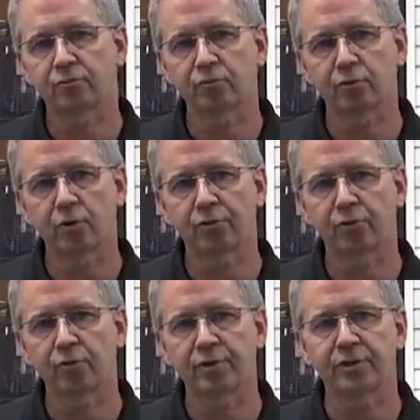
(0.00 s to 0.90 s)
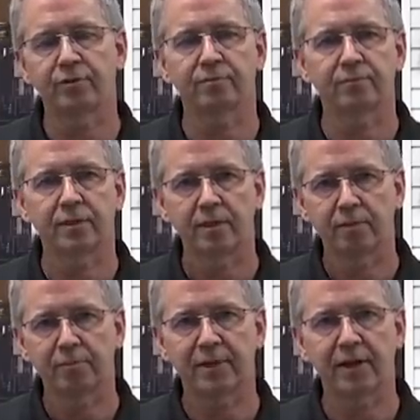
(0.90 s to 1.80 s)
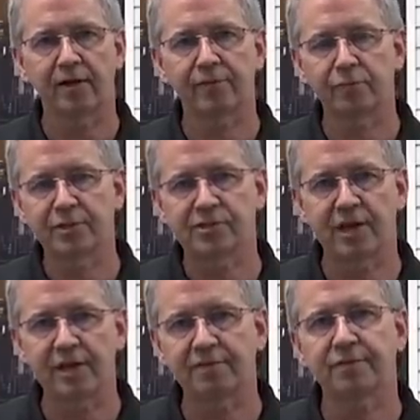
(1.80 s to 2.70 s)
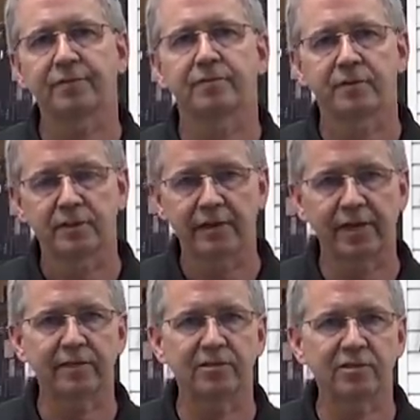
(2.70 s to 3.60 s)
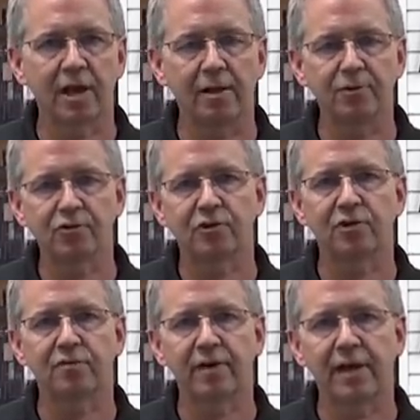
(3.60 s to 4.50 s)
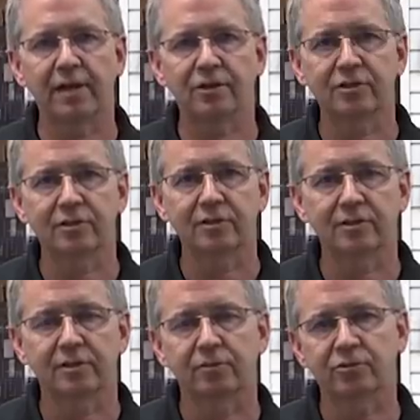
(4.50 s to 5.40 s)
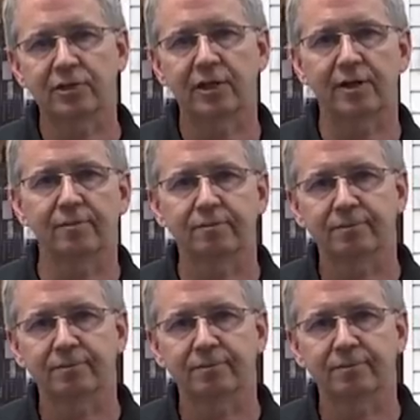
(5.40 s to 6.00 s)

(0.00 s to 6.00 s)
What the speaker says: We'll go through it with you. Be careful, be safe. Take this time, use it to your advantage. See you later.